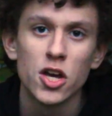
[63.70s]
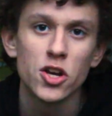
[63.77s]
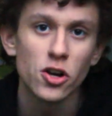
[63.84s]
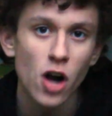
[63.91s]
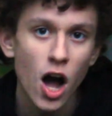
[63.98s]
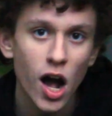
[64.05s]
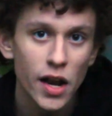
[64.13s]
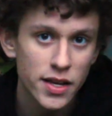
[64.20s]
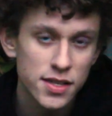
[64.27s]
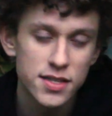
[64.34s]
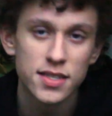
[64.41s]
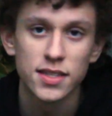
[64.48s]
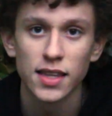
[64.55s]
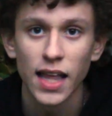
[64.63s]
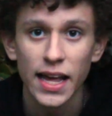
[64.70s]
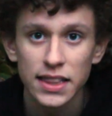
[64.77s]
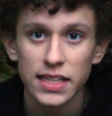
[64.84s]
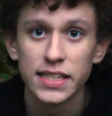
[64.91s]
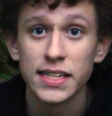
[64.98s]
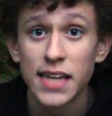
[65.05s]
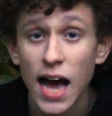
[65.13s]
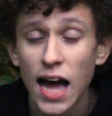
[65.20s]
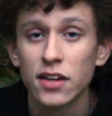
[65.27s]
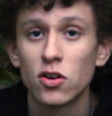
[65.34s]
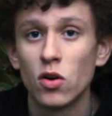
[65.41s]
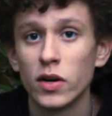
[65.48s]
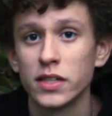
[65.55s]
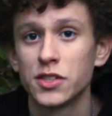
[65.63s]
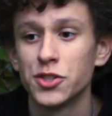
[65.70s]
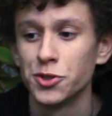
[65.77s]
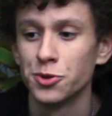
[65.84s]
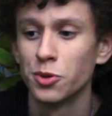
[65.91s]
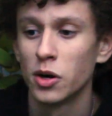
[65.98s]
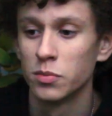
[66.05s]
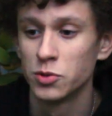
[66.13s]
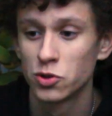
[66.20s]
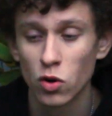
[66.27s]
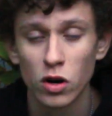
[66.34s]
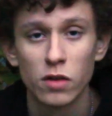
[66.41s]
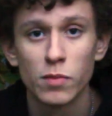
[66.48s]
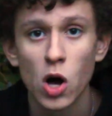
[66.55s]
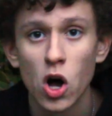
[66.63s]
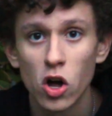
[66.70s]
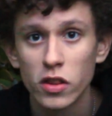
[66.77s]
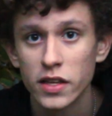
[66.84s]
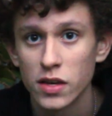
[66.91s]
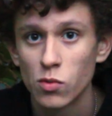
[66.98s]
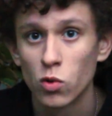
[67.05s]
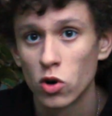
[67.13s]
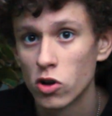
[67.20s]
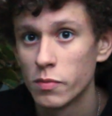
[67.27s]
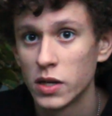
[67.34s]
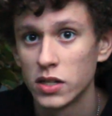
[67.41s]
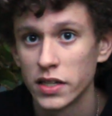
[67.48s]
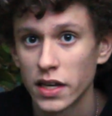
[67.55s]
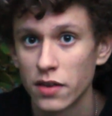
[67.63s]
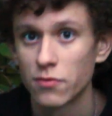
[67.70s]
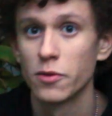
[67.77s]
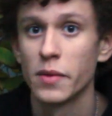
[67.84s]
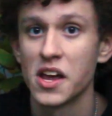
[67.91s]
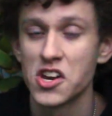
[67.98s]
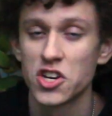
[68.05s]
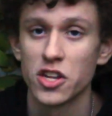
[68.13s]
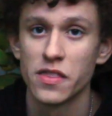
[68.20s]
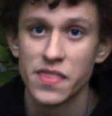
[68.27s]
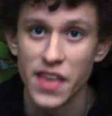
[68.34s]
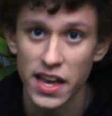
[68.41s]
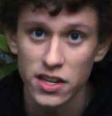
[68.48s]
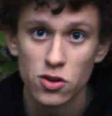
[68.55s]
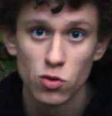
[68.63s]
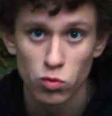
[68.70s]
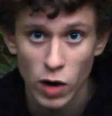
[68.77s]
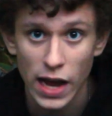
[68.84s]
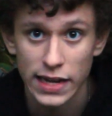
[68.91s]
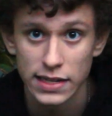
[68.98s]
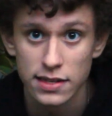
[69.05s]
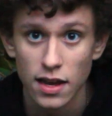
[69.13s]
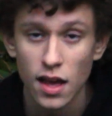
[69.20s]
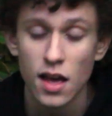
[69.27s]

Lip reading: your audience is likely not going to absorb all the world building information that you write.